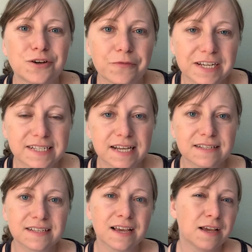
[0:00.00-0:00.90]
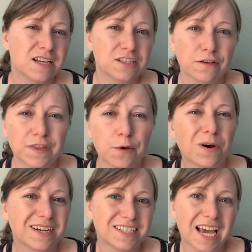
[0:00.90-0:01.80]
recess. So if they
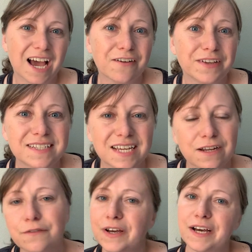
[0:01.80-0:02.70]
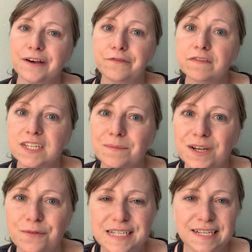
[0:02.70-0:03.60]
want to have, instead of a
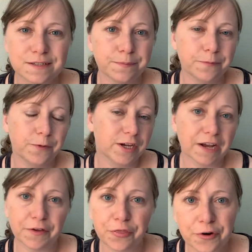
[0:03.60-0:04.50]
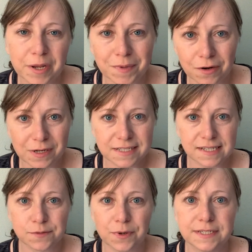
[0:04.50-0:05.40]
15-minute recess, we could have a 30-minute
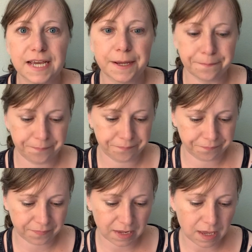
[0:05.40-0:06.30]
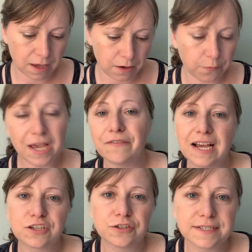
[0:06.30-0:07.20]
recess one day. We have
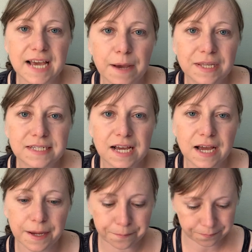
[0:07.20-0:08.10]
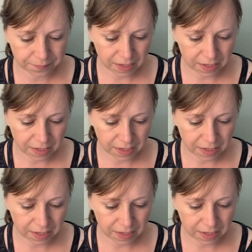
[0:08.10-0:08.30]
extra tablet time.